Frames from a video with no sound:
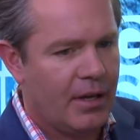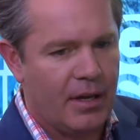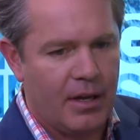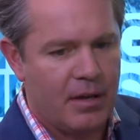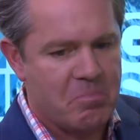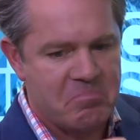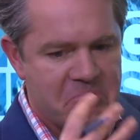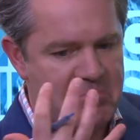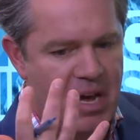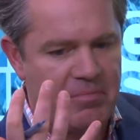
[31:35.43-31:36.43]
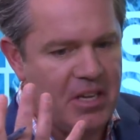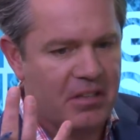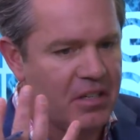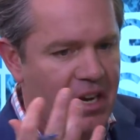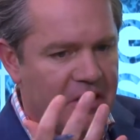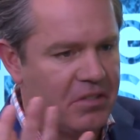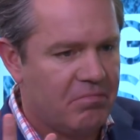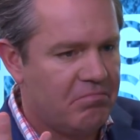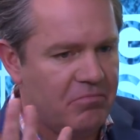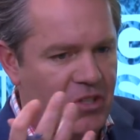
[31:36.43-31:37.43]
Um, I'm neither. I just
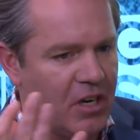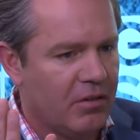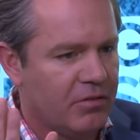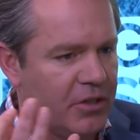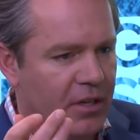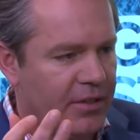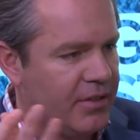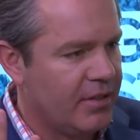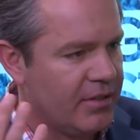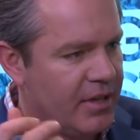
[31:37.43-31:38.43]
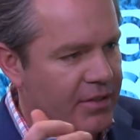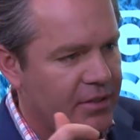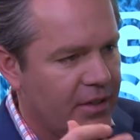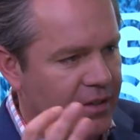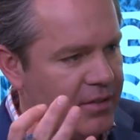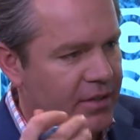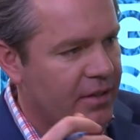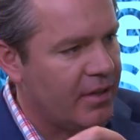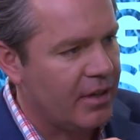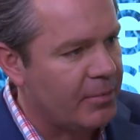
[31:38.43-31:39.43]
gen, gen, I said this yesterday. I'd say
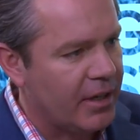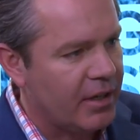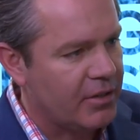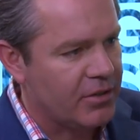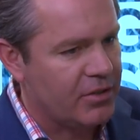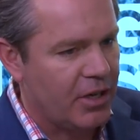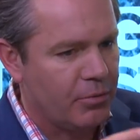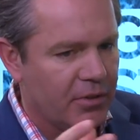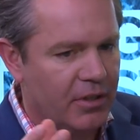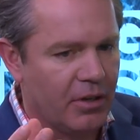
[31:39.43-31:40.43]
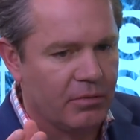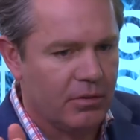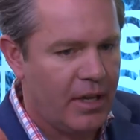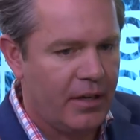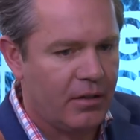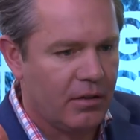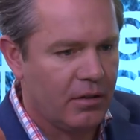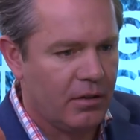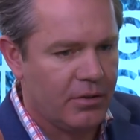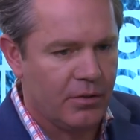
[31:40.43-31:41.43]
it to anybody. I just genuinely don't like
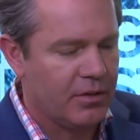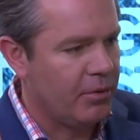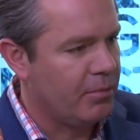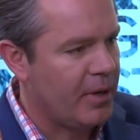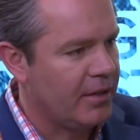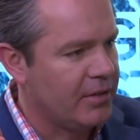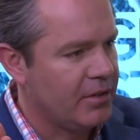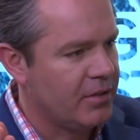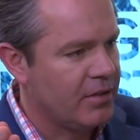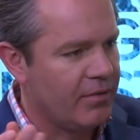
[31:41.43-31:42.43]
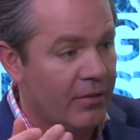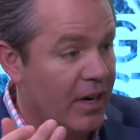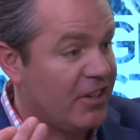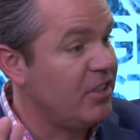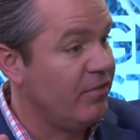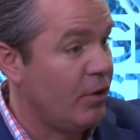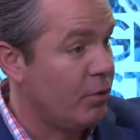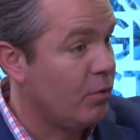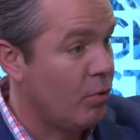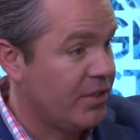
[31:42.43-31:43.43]
or associate with politicians. I've never actually
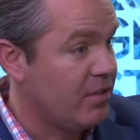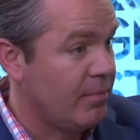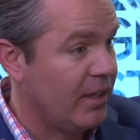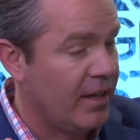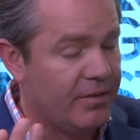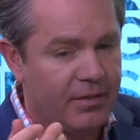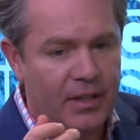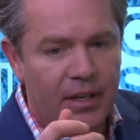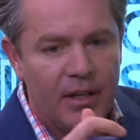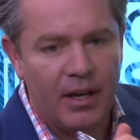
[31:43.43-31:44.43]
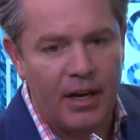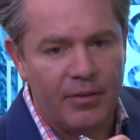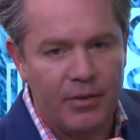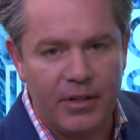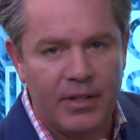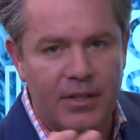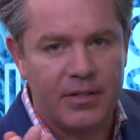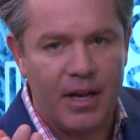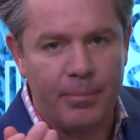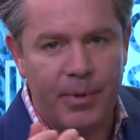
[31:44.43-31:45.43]
voted once in my life. Uh, if you think
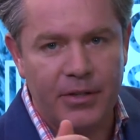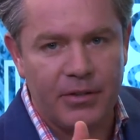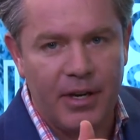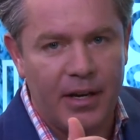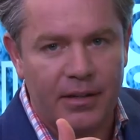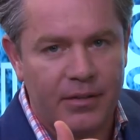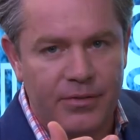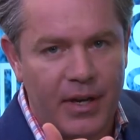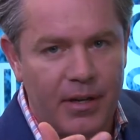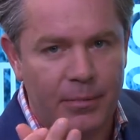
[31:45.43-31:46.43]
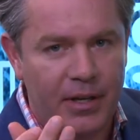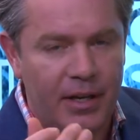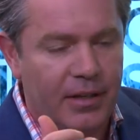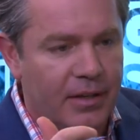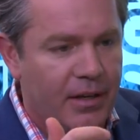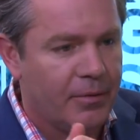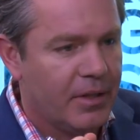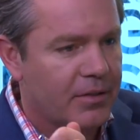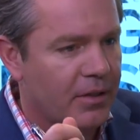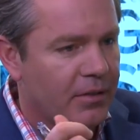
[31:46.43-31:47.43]
that's not patriotic, that's fine. I'm Canadian
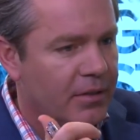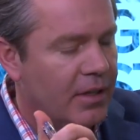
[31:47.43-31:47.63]
anyway, so